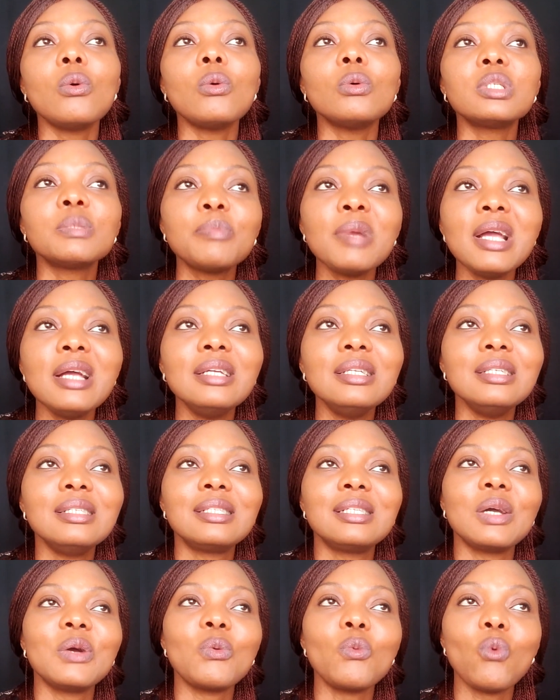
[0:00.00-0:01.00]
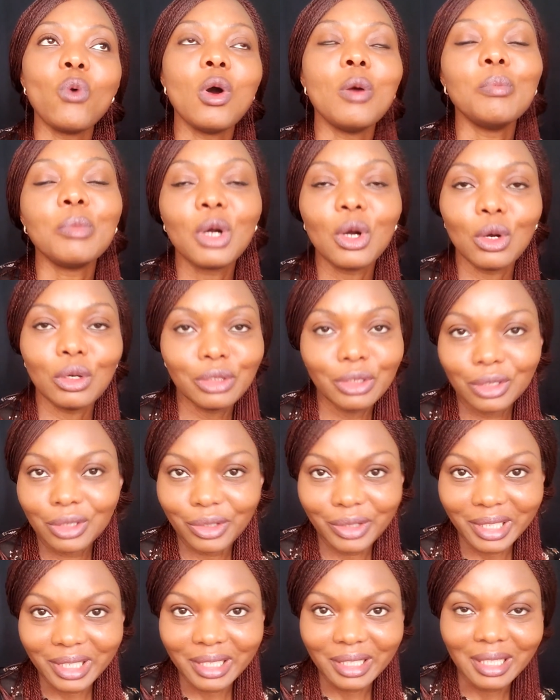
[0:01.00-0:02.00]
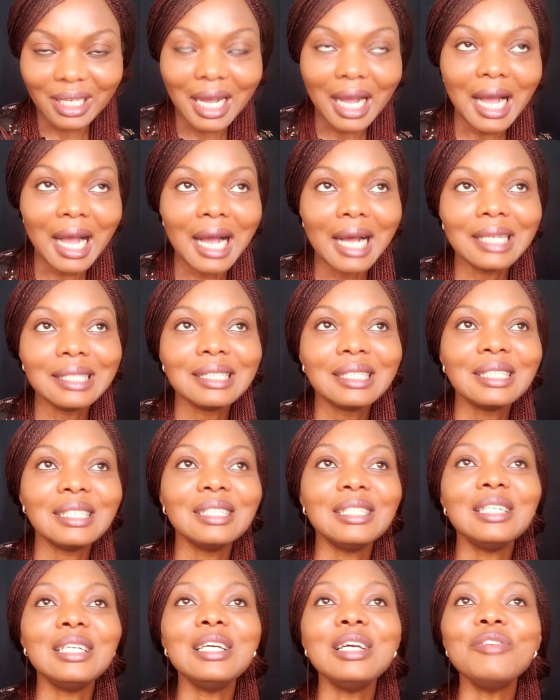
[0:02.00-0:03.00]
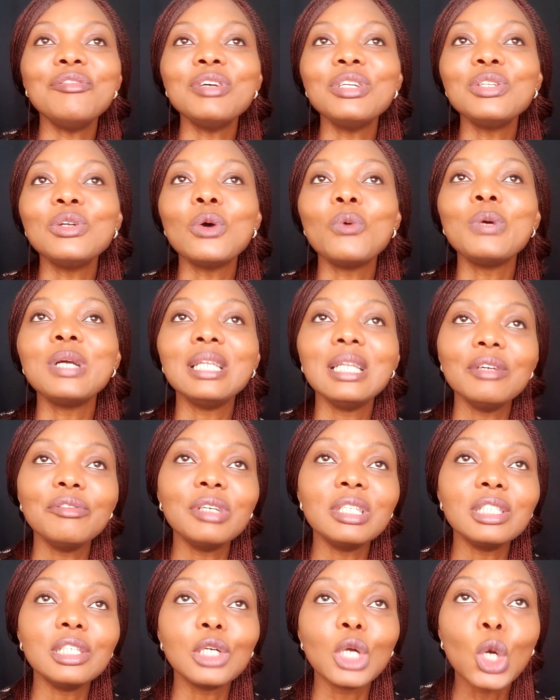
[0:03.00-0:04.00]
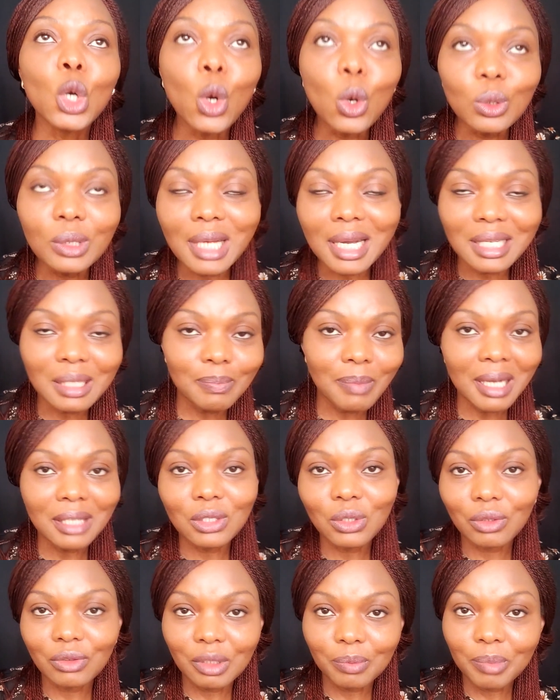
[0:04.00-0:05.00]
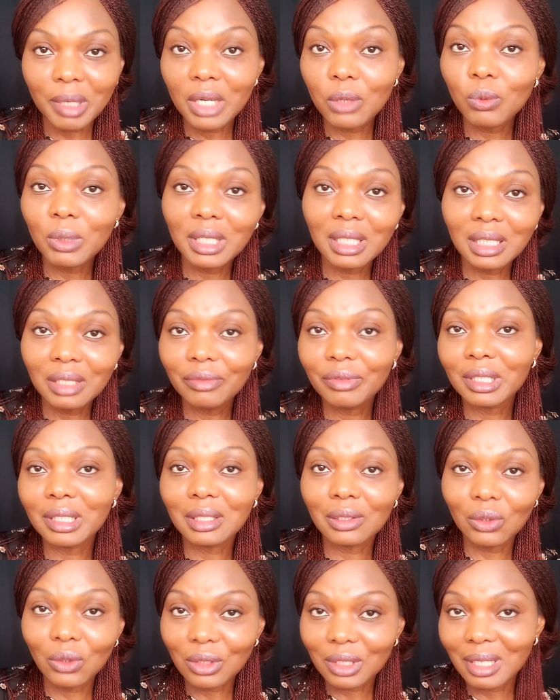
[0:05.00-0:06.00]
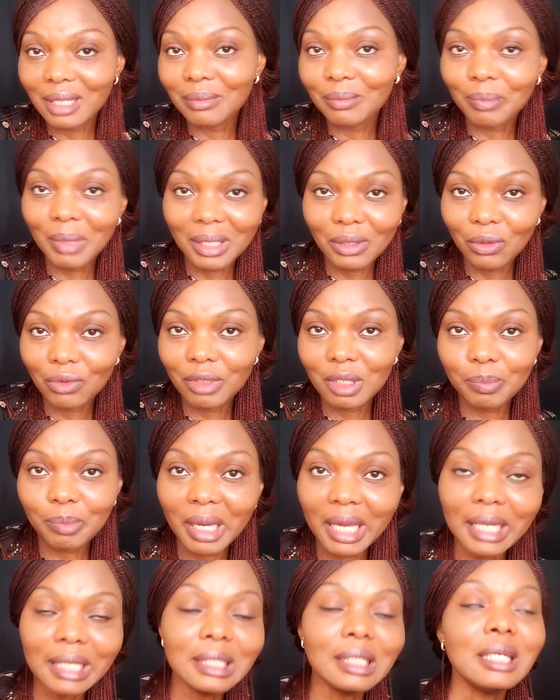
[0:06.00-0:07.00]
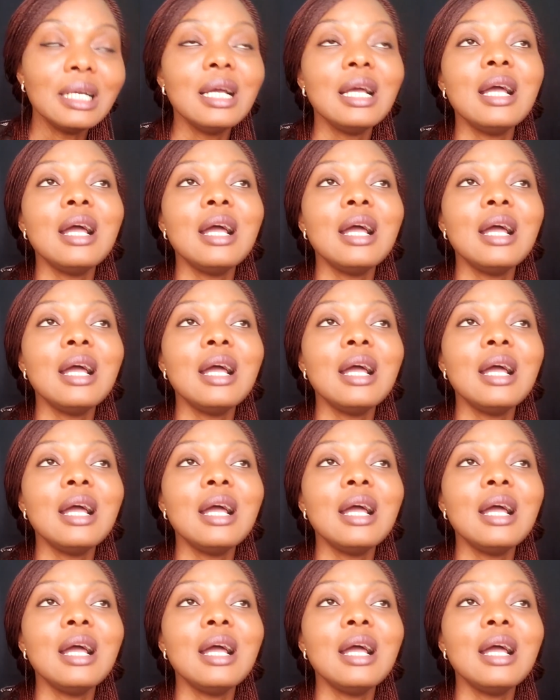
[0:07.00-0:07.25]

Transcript: Spain is a warm country, and even though we live in the coldest part of Spain, we live in the northern part of Spain,